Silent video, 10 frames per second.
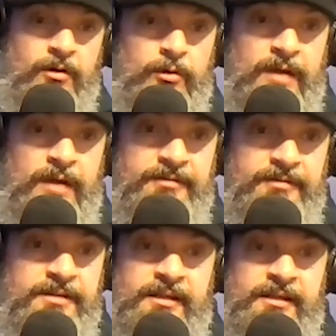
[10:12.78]
lot of it,
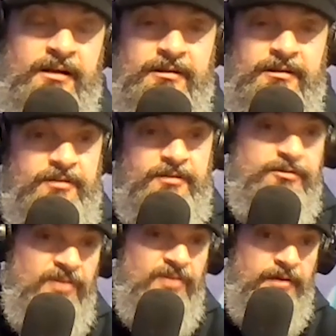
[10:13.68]
and then all of a sudden there's
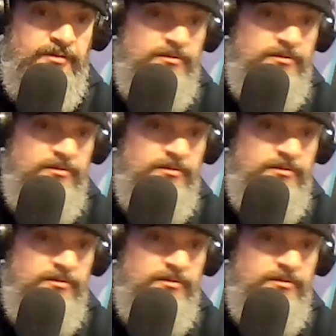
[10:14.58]
nothing.